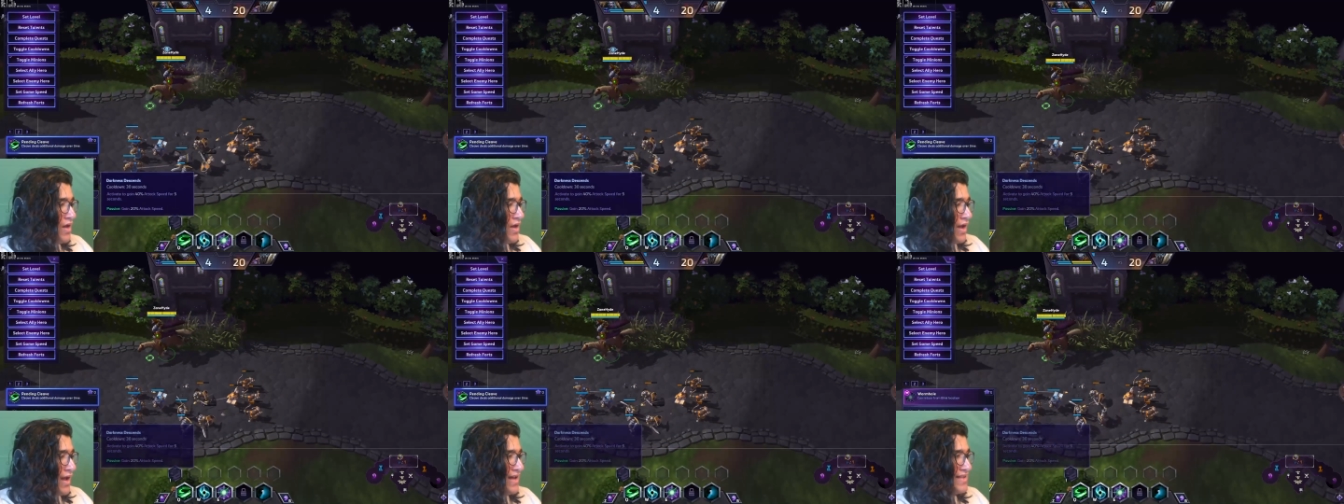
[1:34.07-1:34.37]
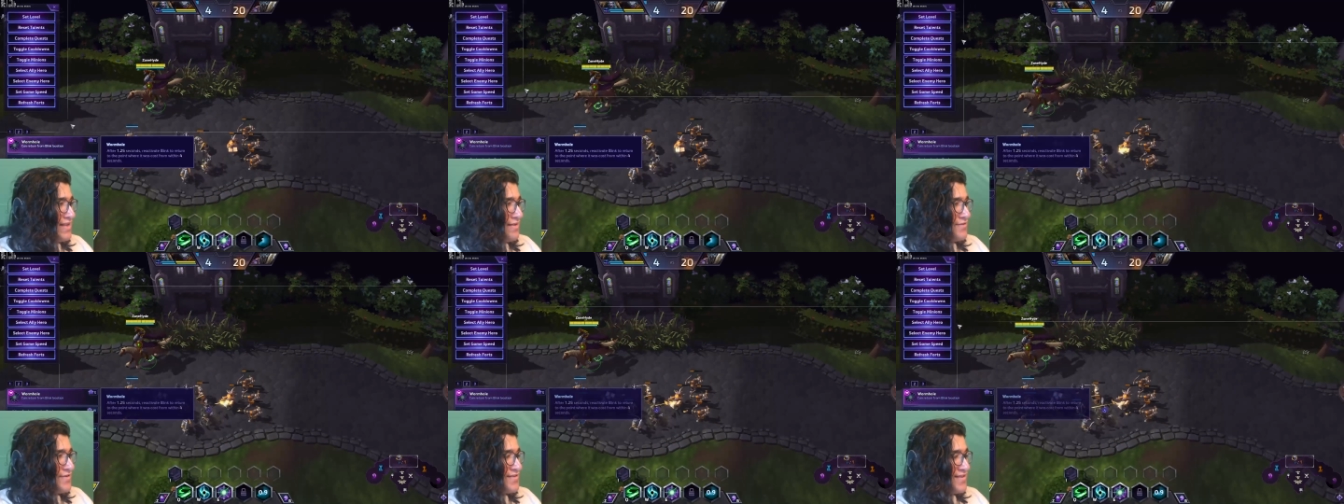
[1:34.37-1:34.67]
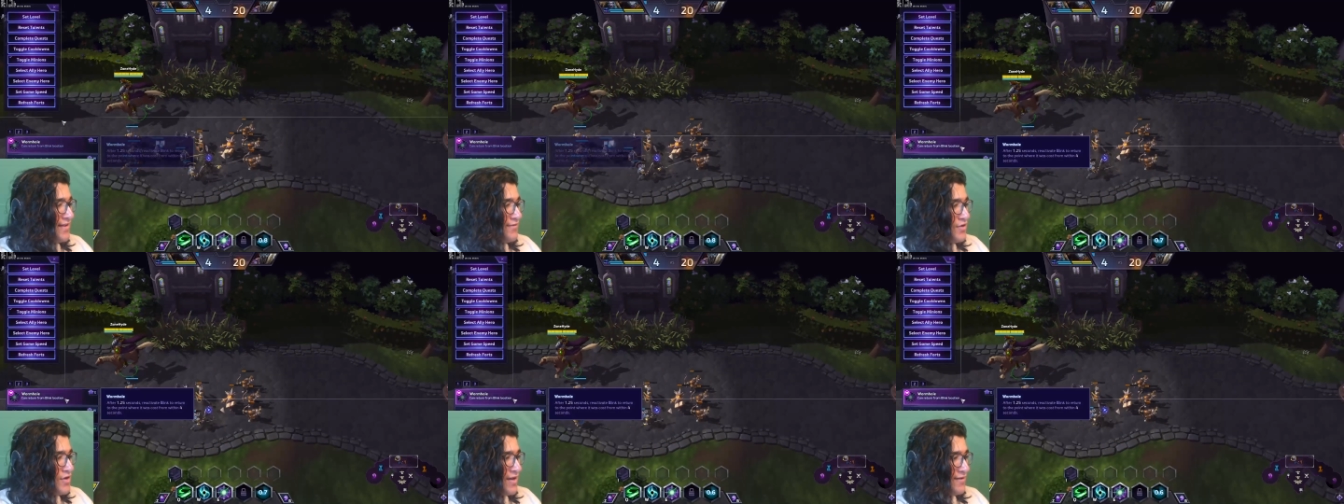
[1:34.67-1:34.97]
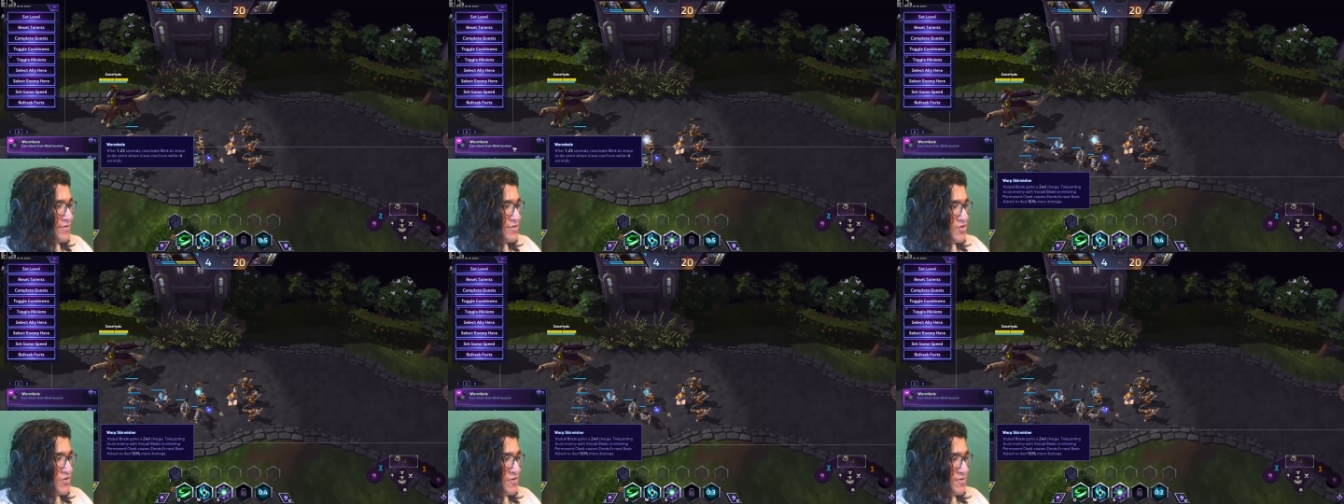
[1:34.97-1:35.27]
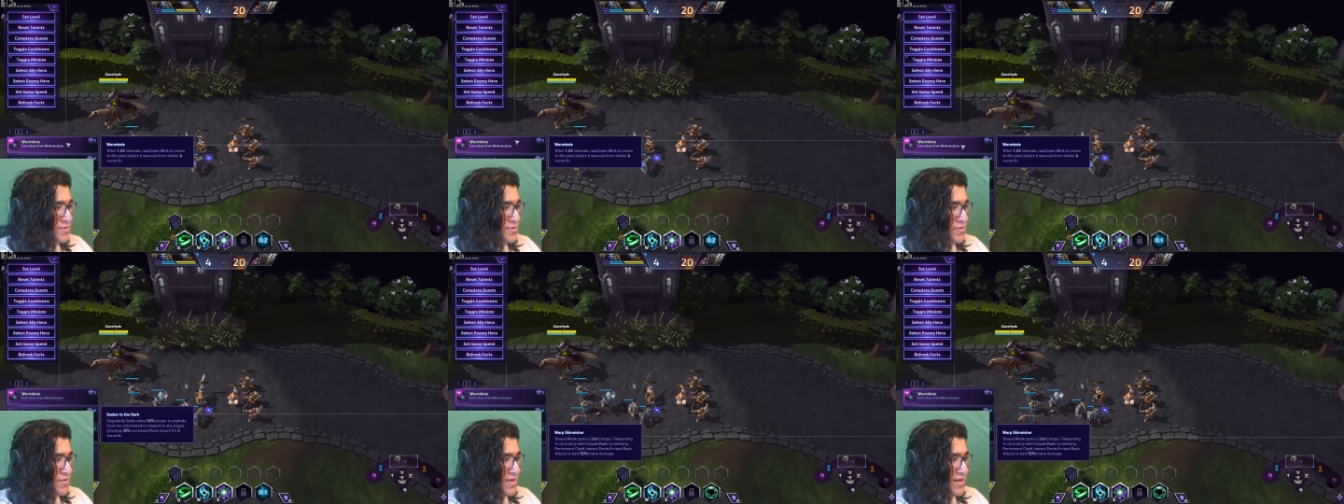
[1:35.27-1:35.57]
At level 7, you have a
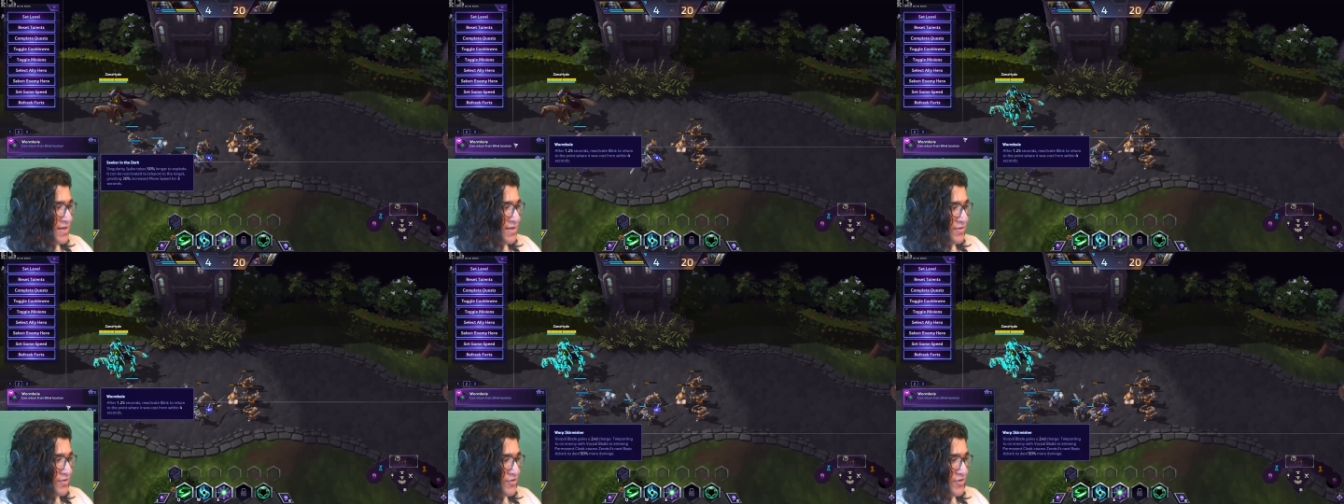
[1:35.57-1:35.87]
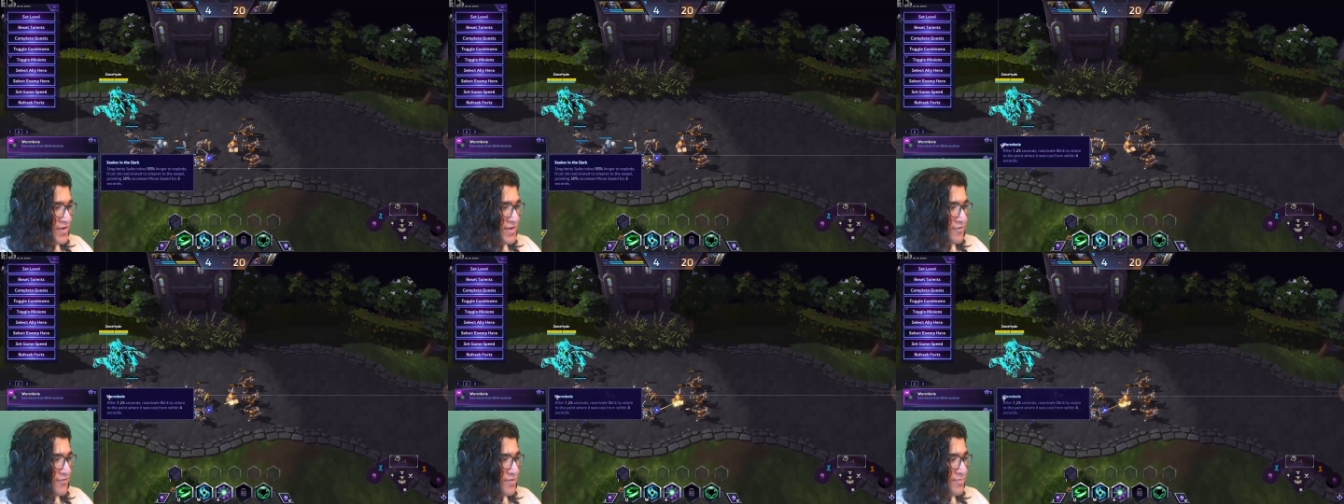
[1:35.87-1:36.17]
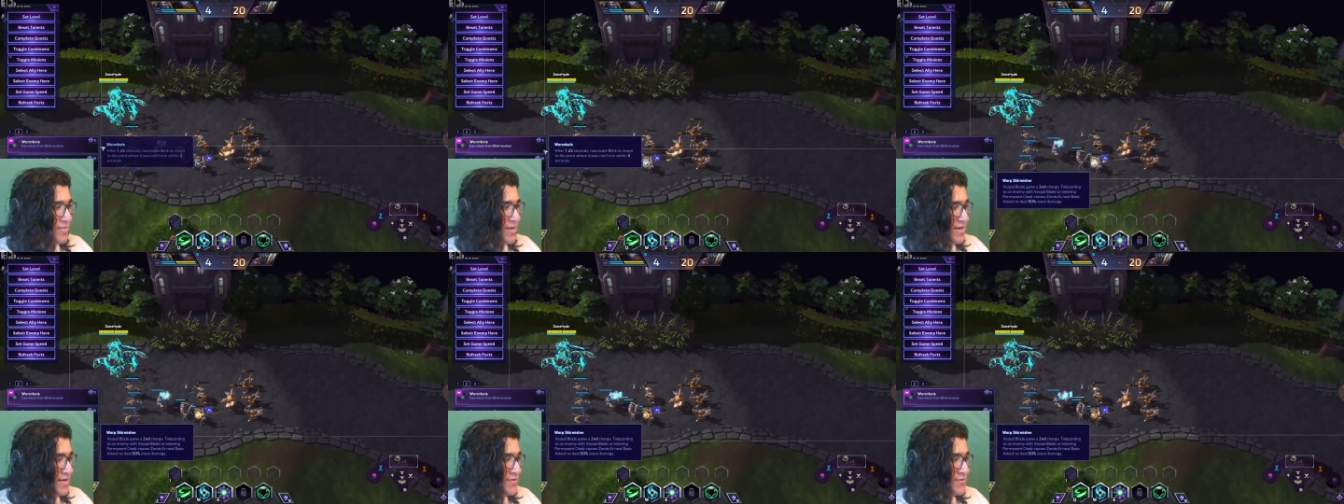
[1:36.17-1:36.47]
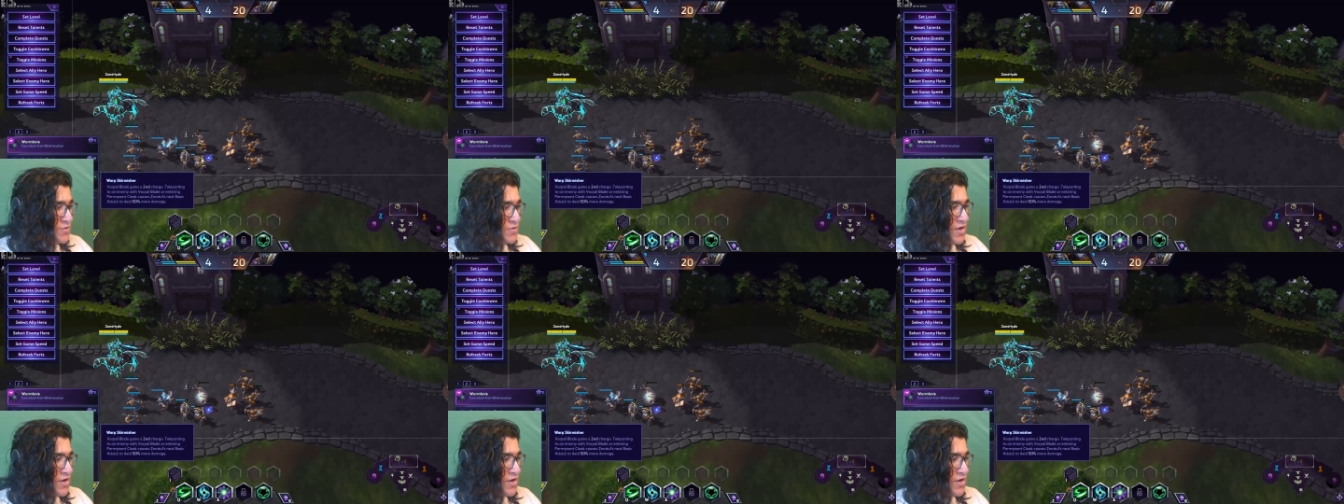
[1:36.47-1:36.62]
choice between 3 different buttons.